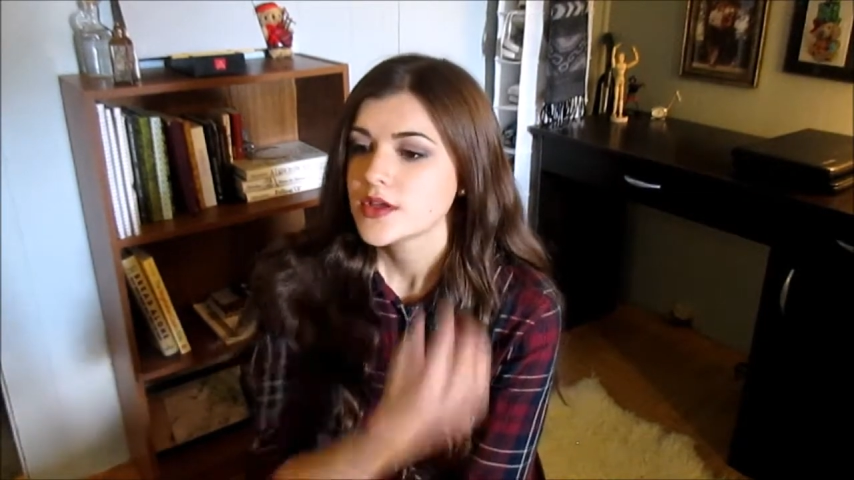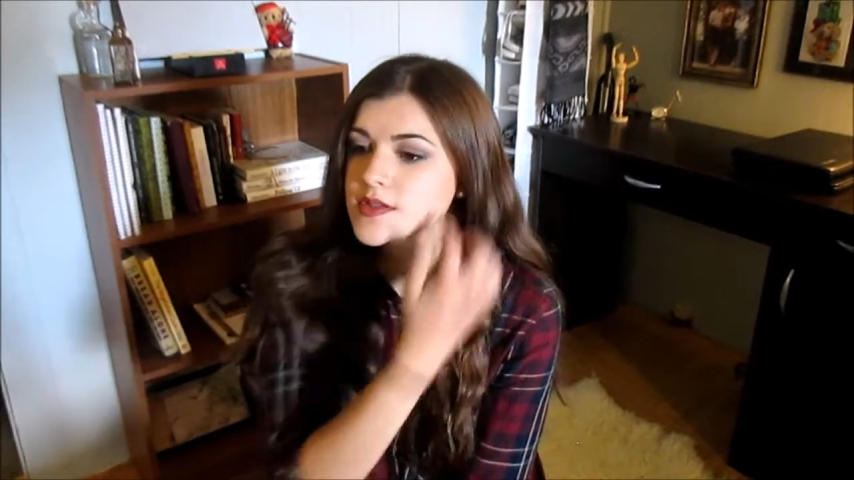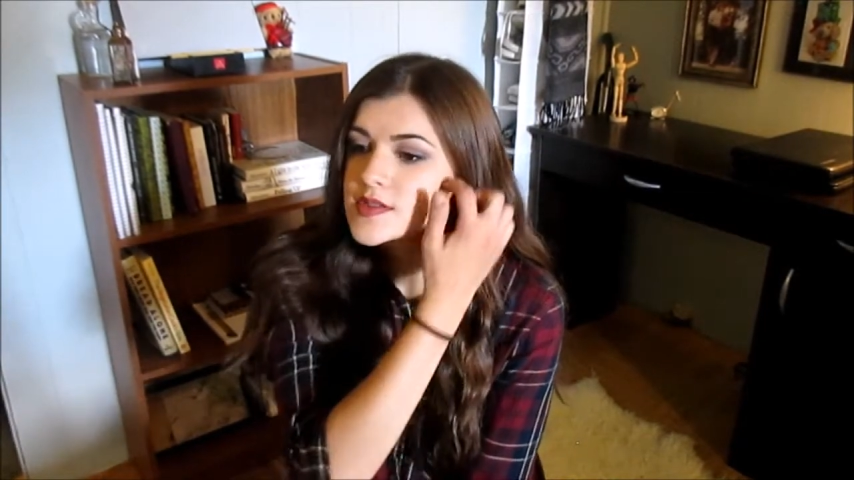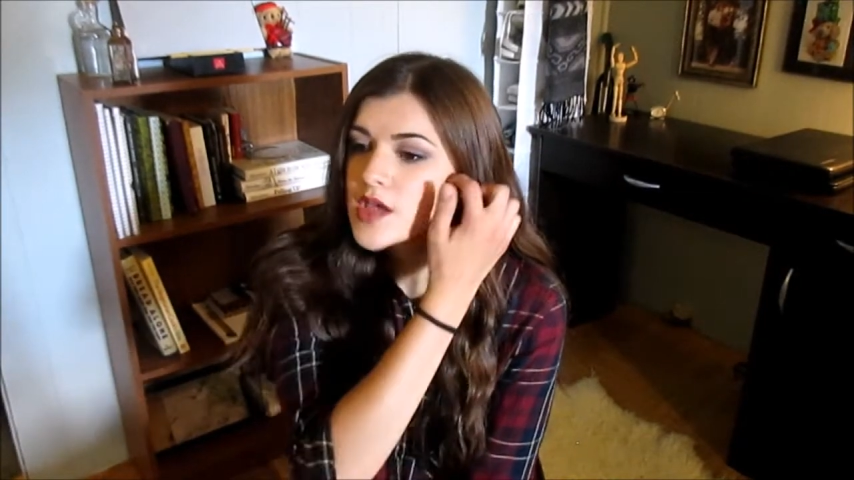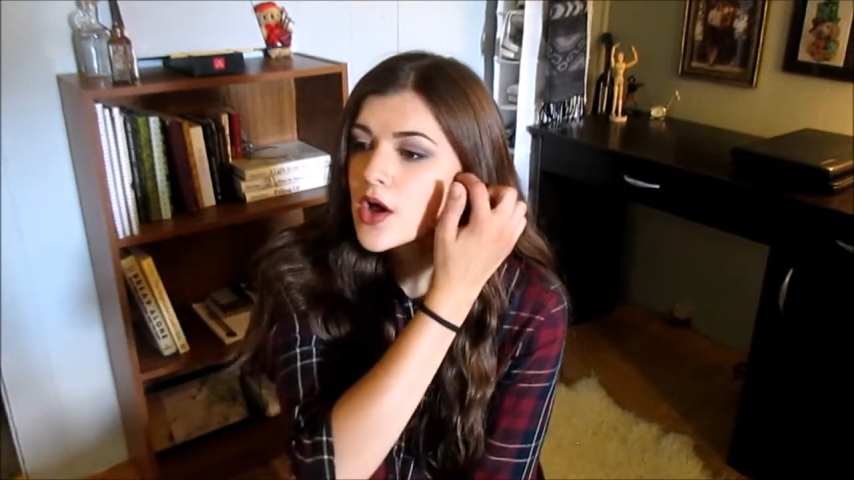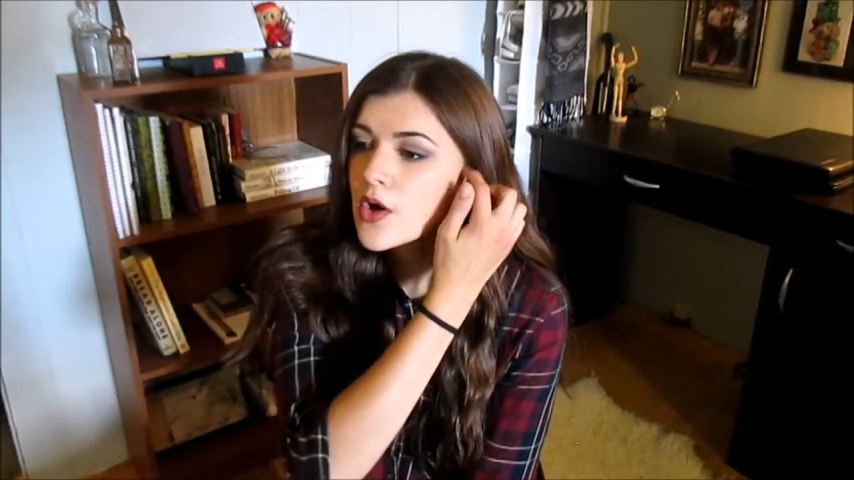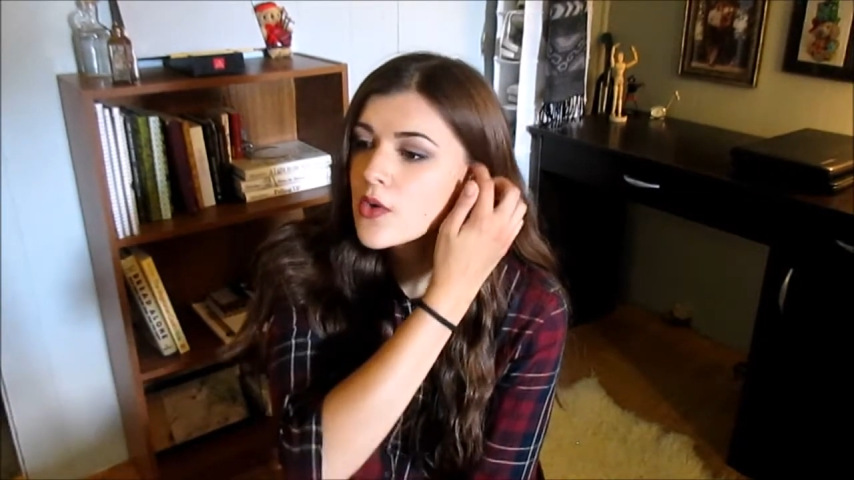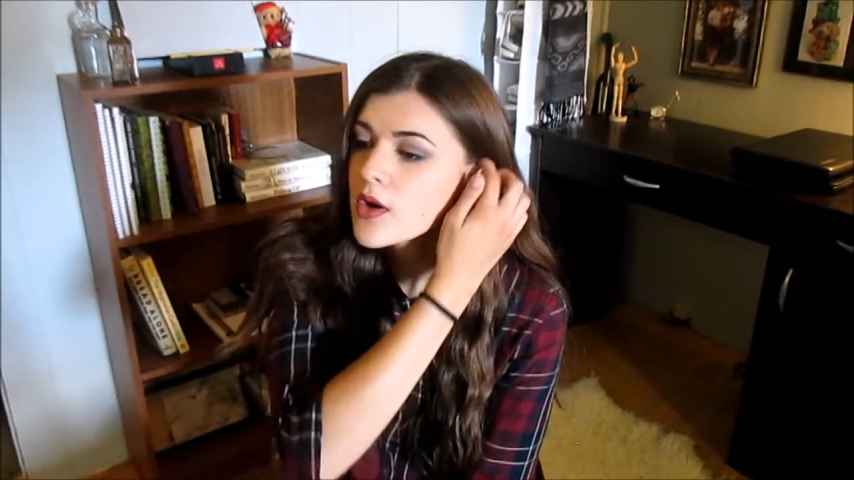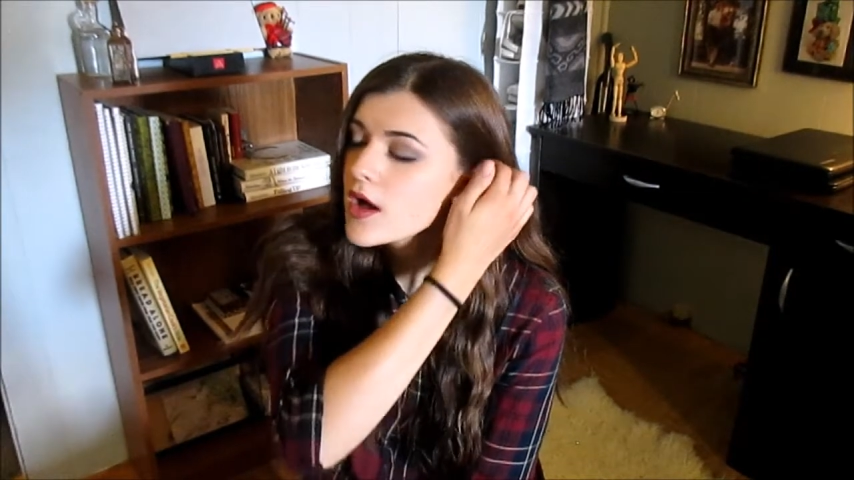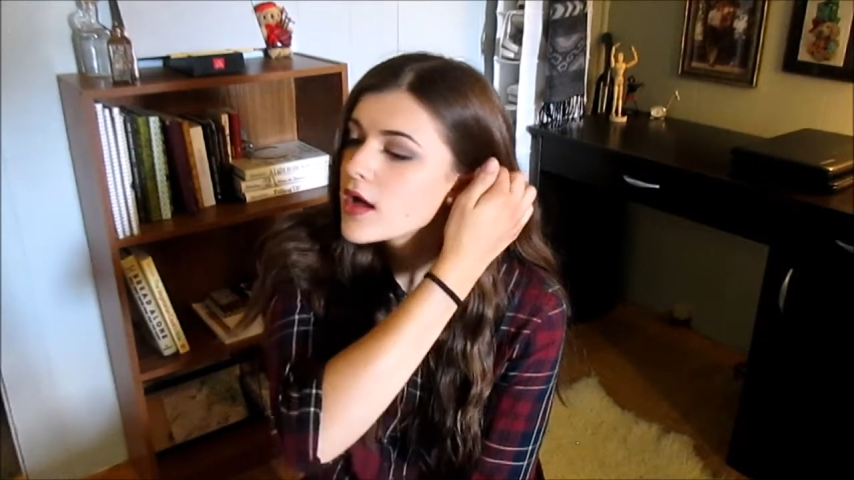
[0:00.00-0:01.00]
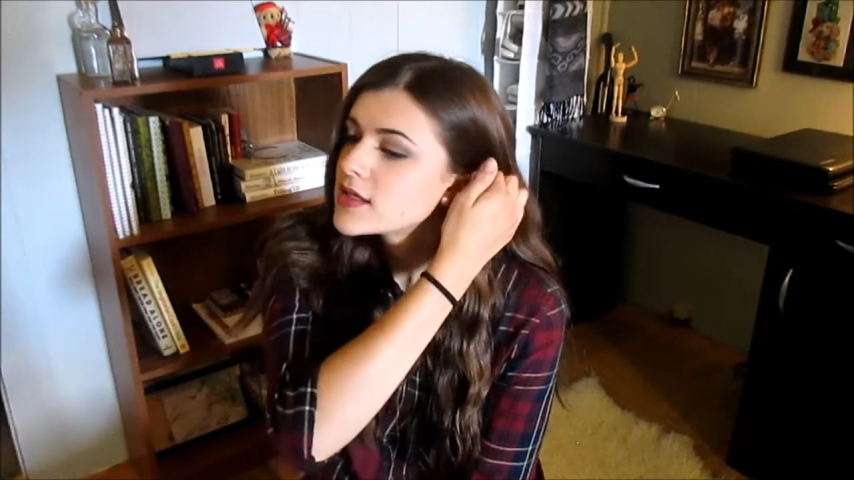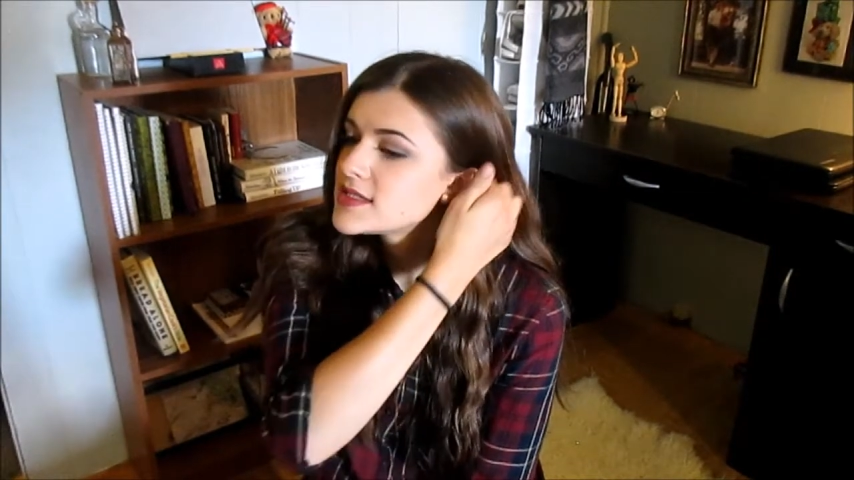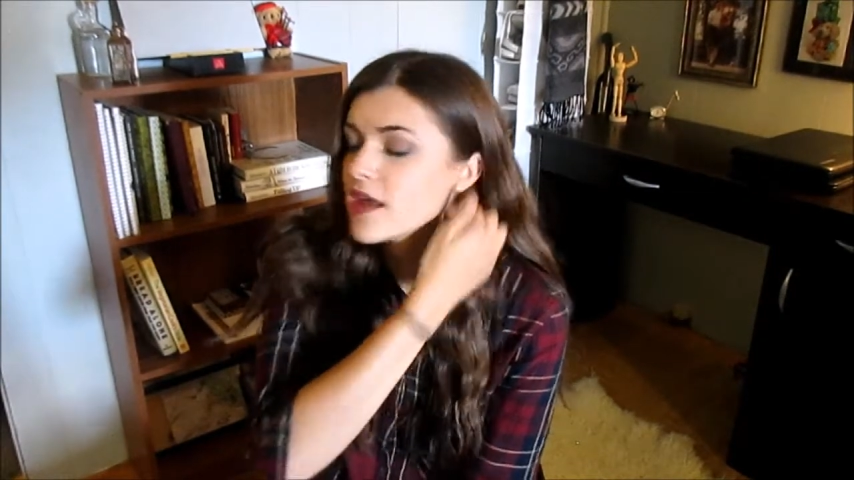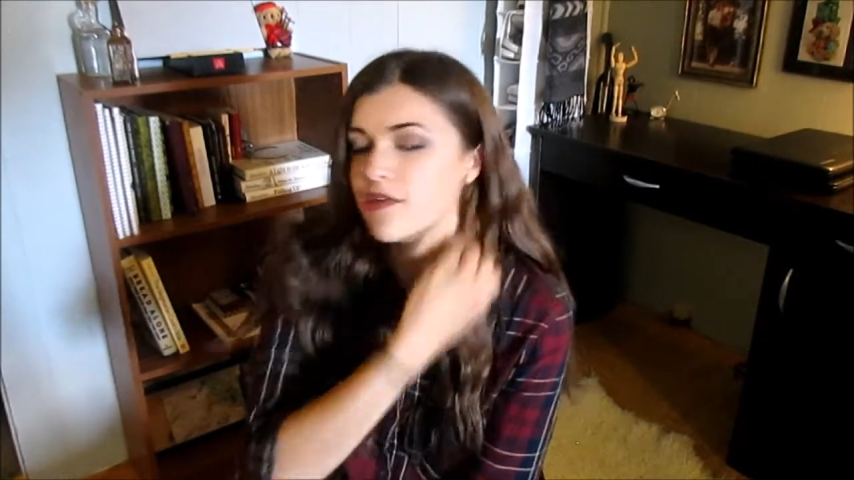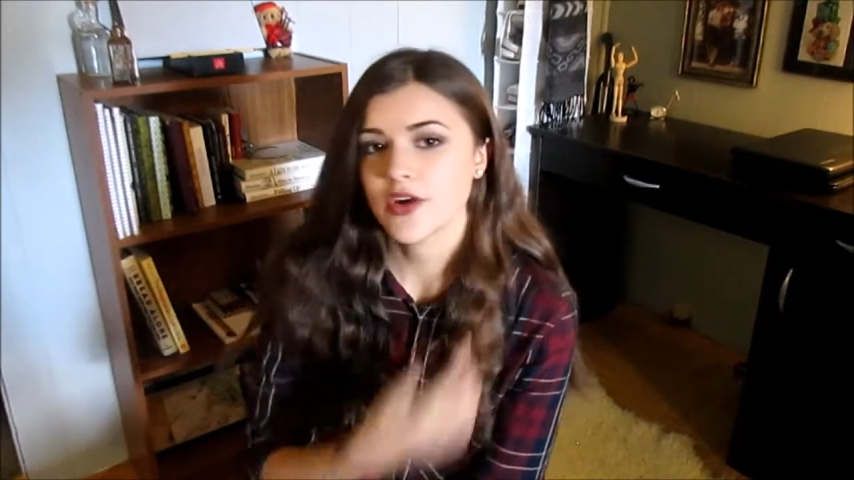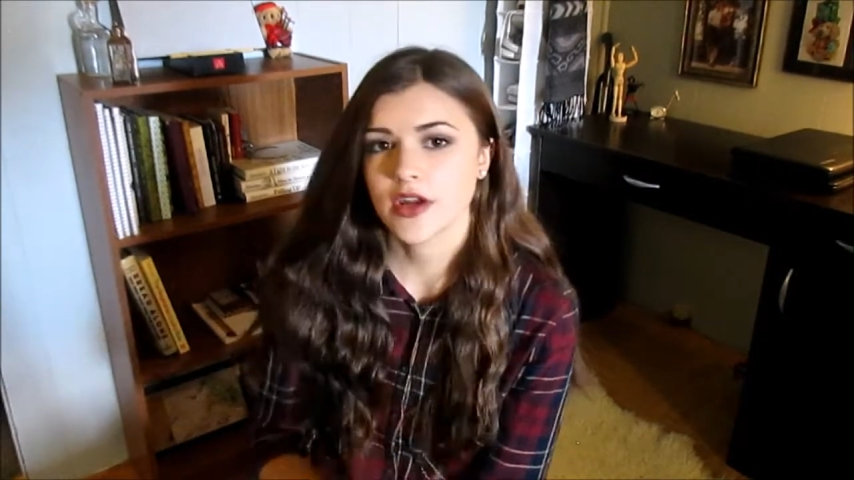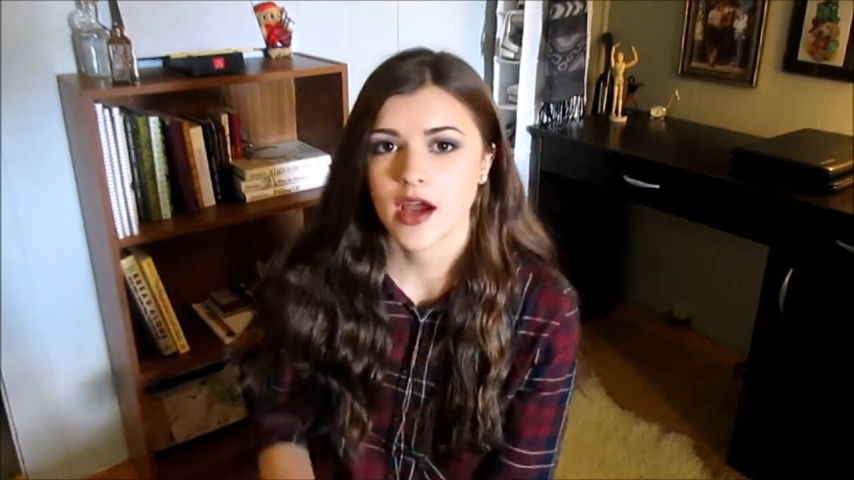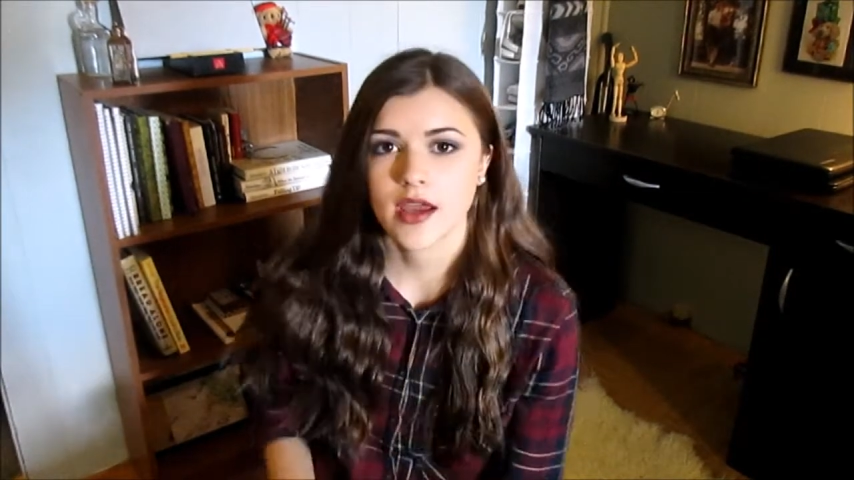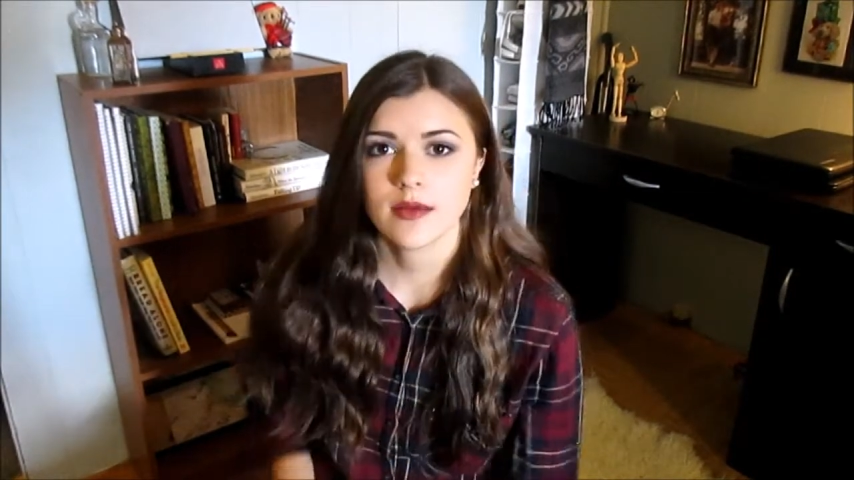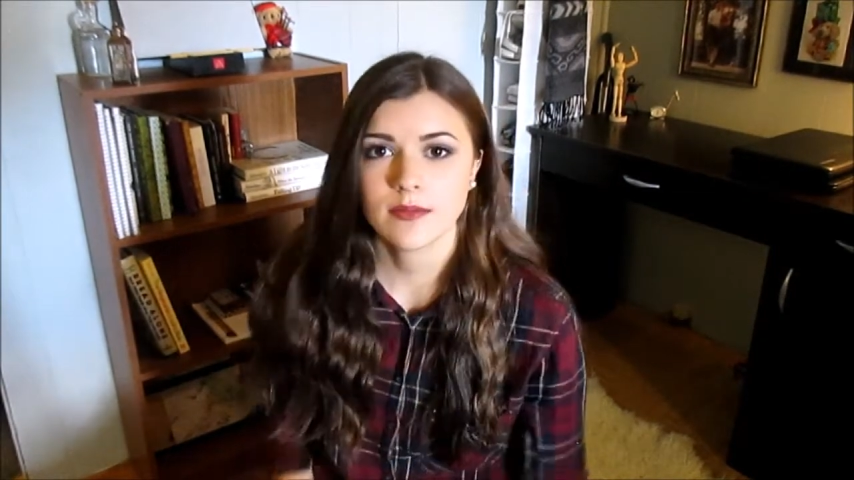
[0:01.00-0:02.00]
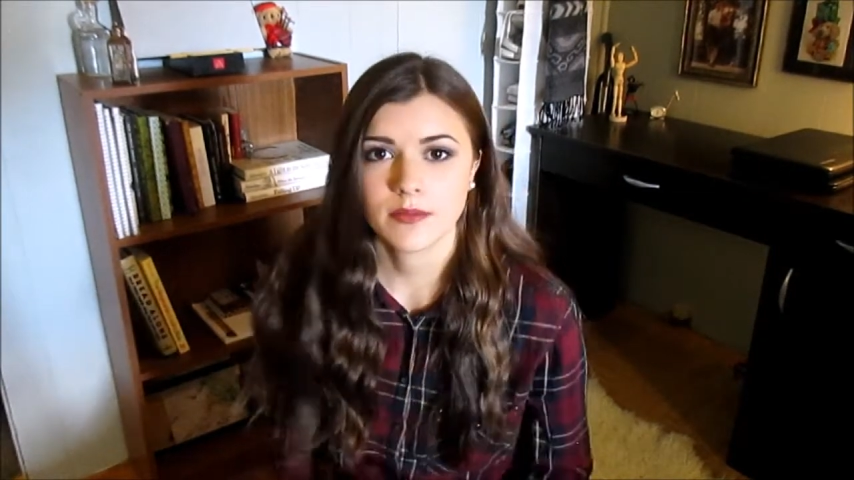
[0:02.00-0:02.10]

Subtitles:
So Denver and I,